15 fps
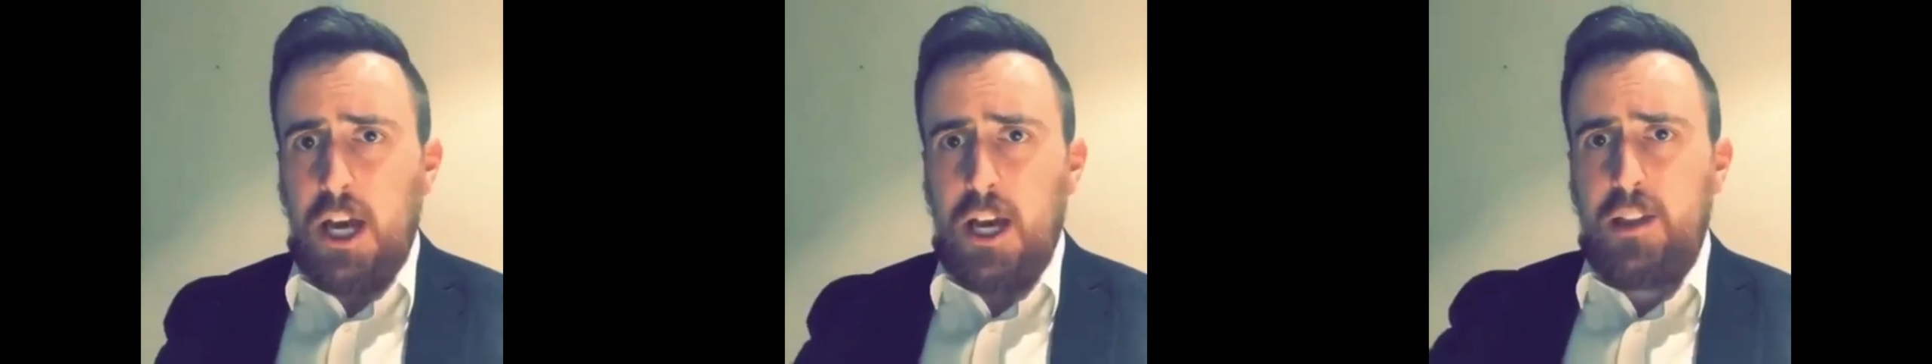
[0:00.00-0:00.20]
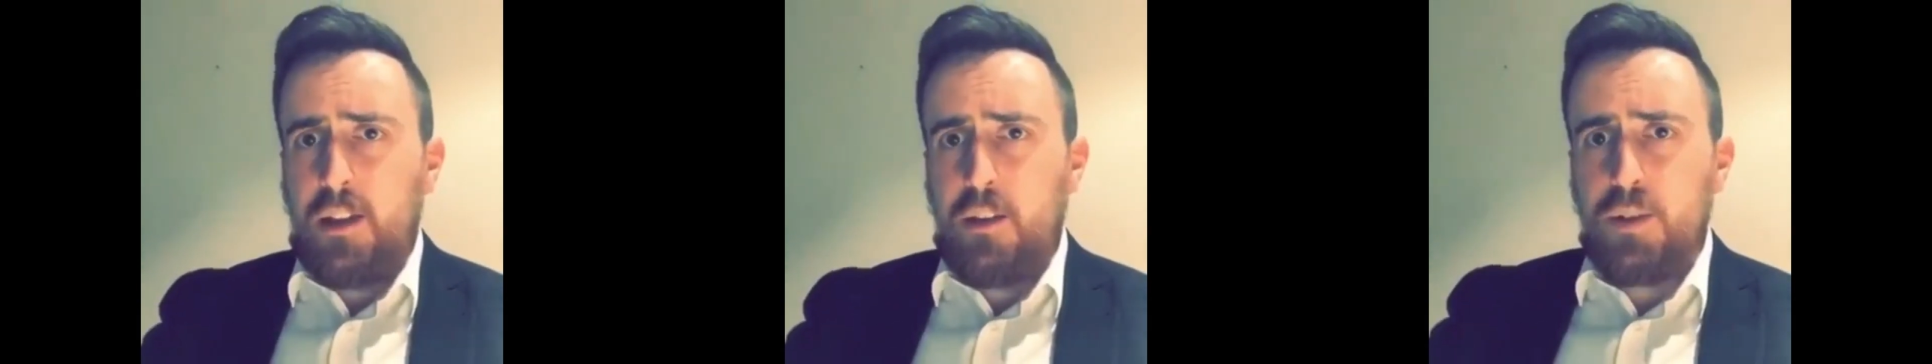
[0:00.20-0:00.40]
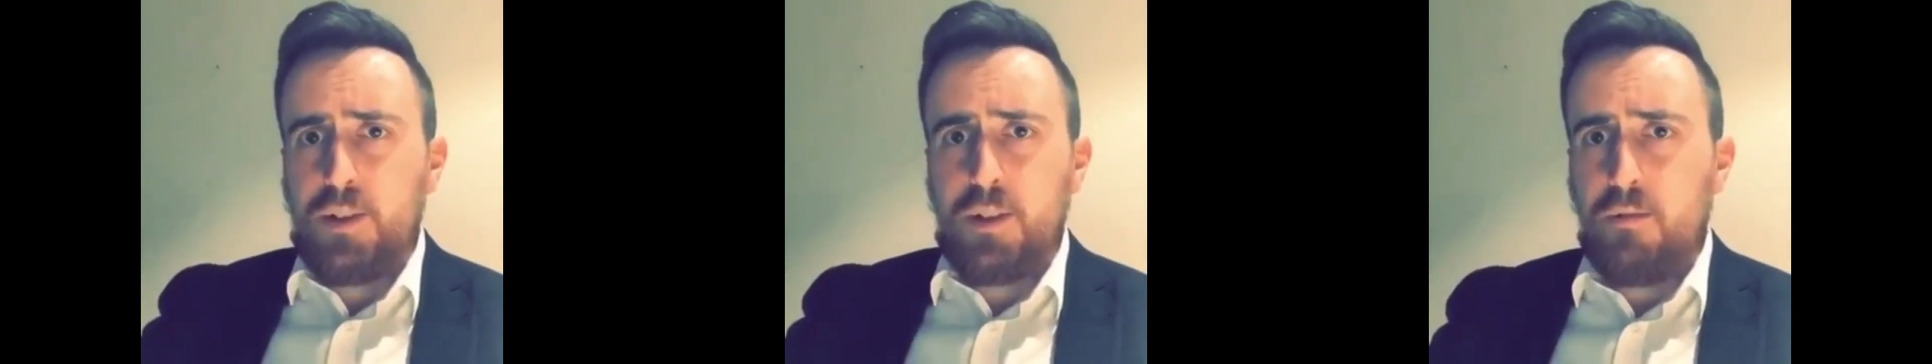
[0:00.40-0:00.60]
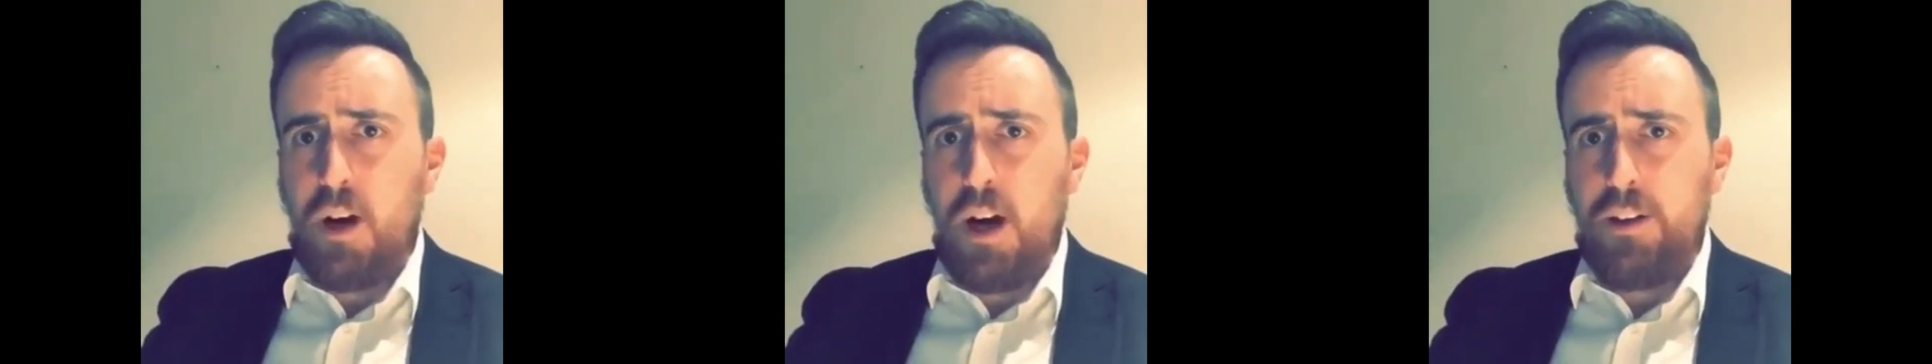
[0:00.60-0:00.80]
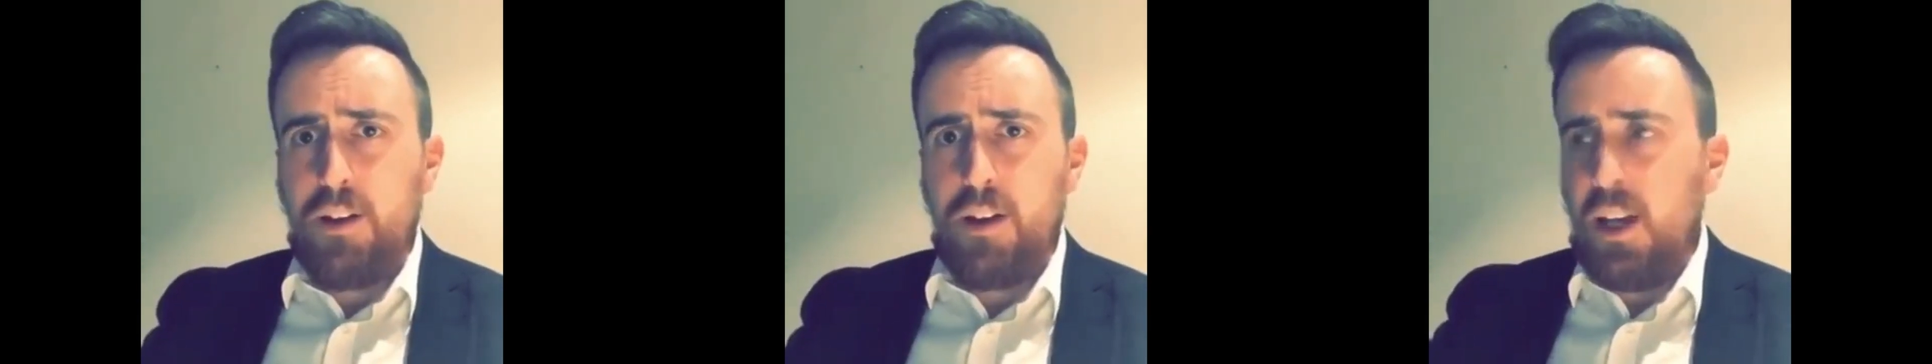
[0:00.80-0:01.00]
And there was a
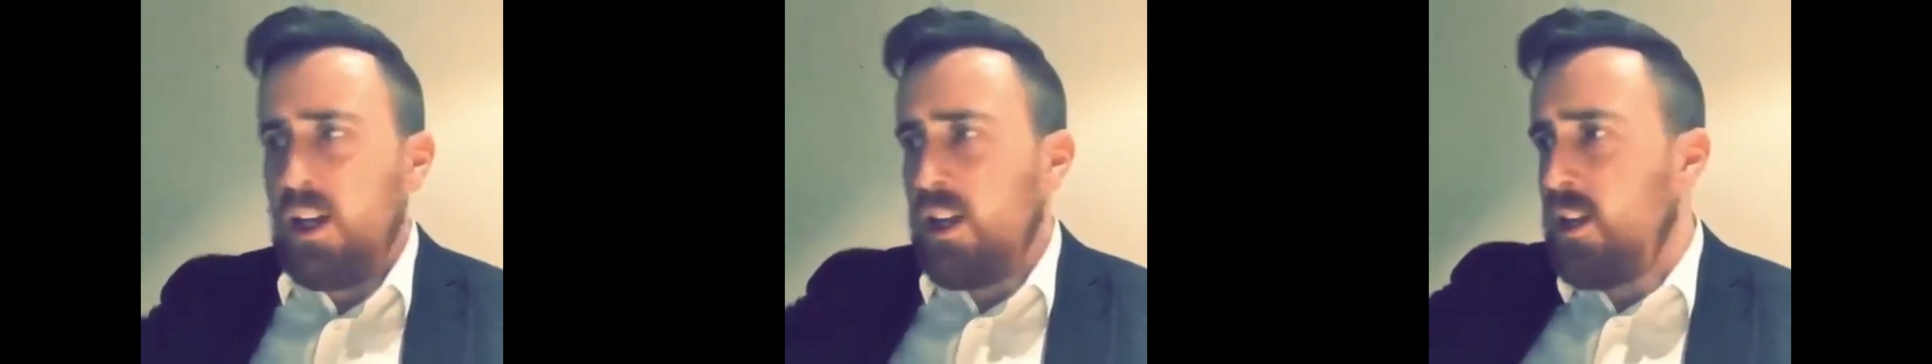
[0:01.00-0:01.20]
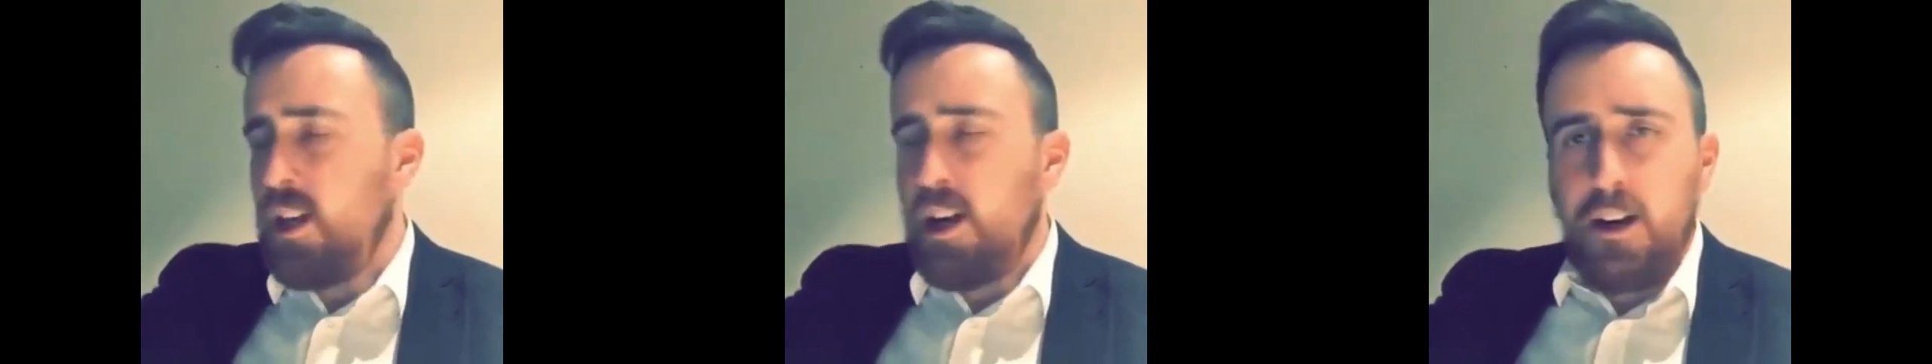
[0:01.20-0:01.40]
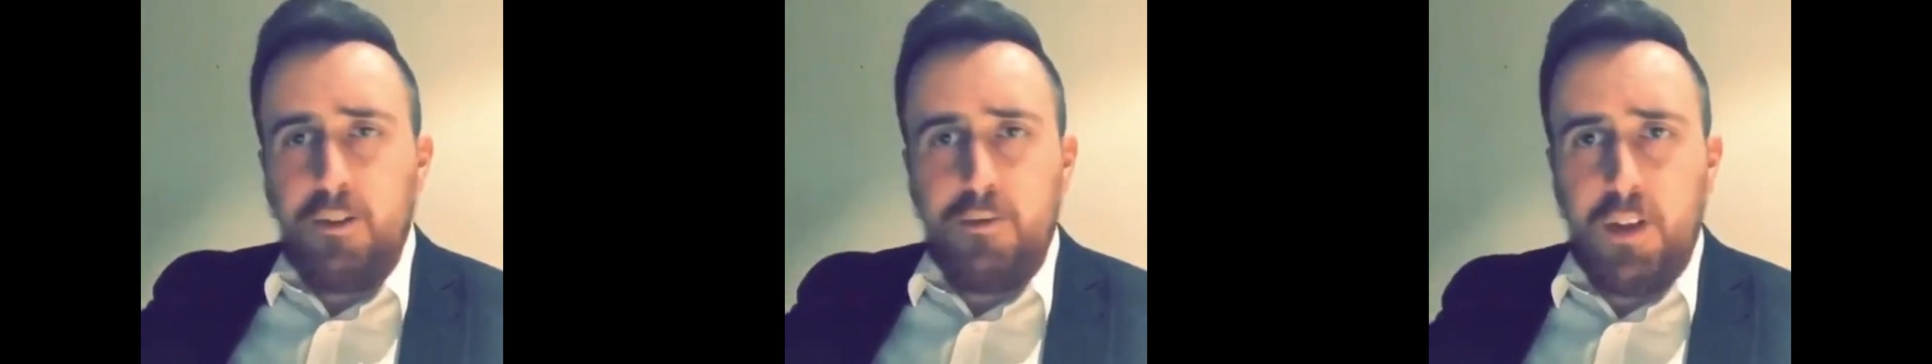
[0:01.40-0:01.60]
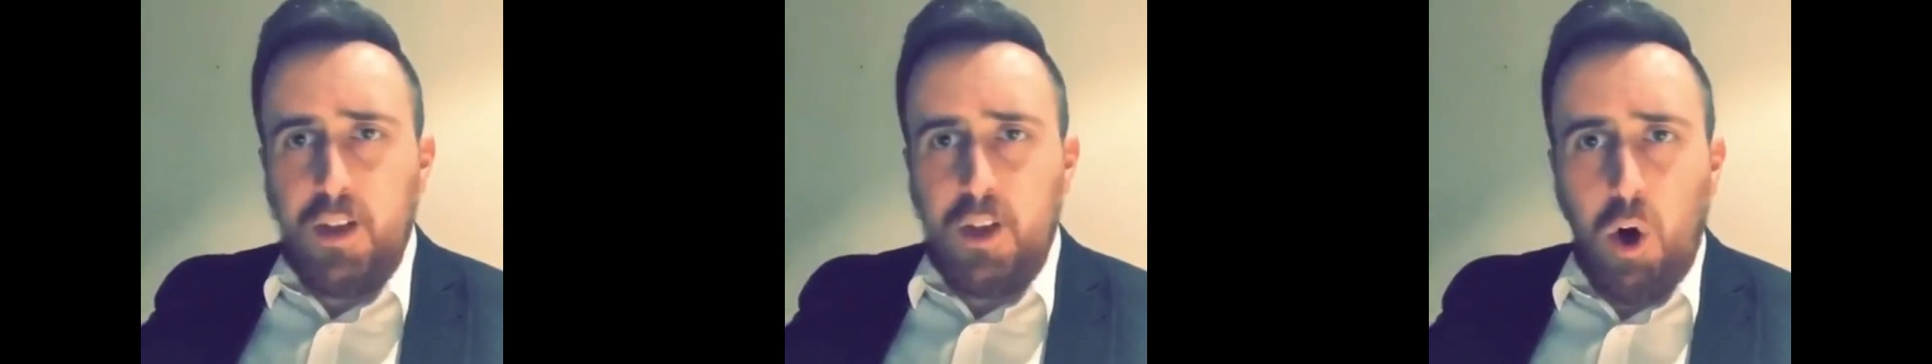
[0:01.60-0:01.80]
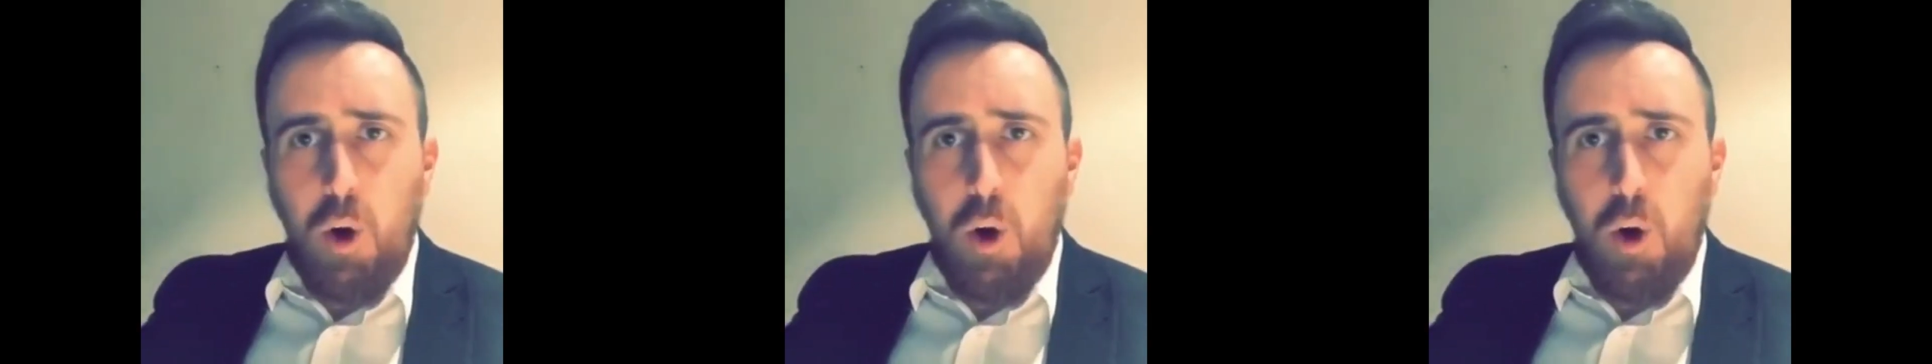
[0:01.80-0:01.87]
rather lively